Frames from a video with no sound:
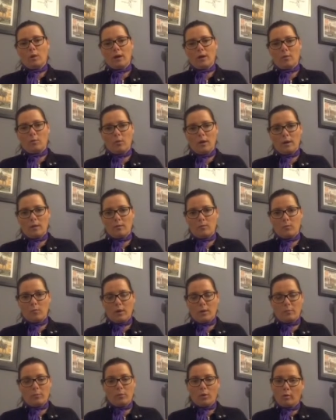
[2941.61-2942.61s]

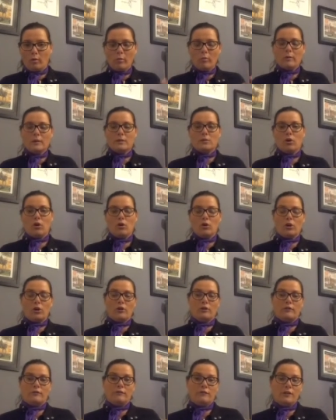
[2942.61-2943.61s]
we're probably not
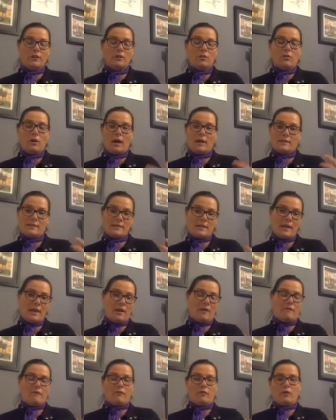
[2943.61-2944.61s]
going to feel as
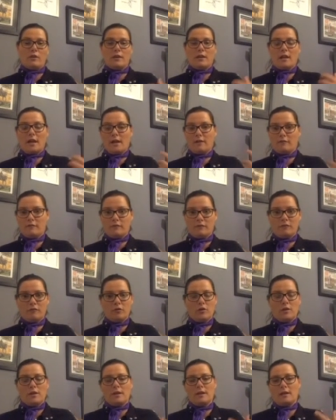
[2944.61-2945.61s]
carefree and
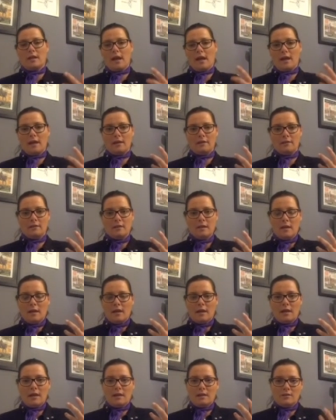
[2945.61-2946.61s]
free and
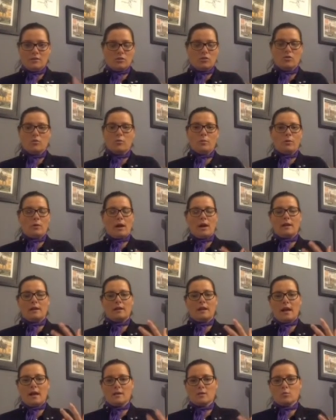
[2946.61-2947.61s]

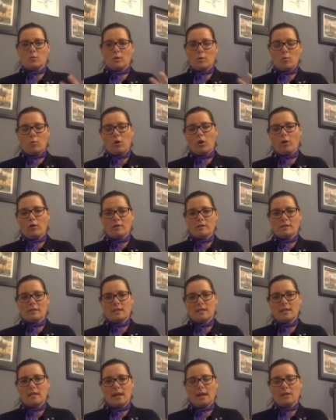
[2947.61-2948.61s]
exuberated as we were as
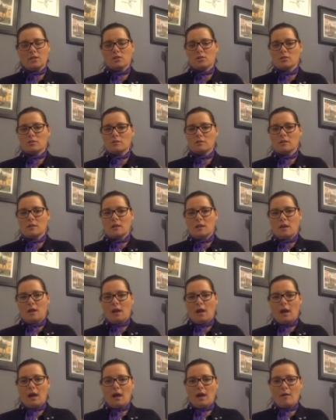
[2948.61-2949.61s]
teenagers,
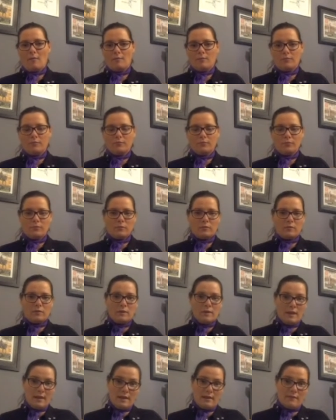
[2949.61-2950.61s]

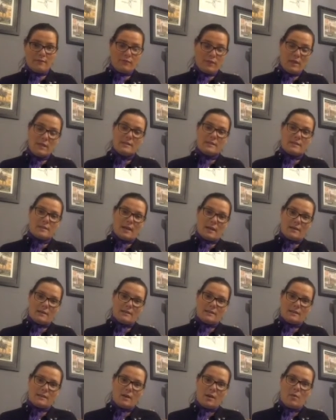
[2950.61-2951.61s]
these
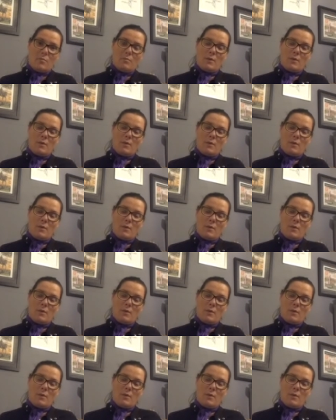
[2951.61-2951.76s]
days.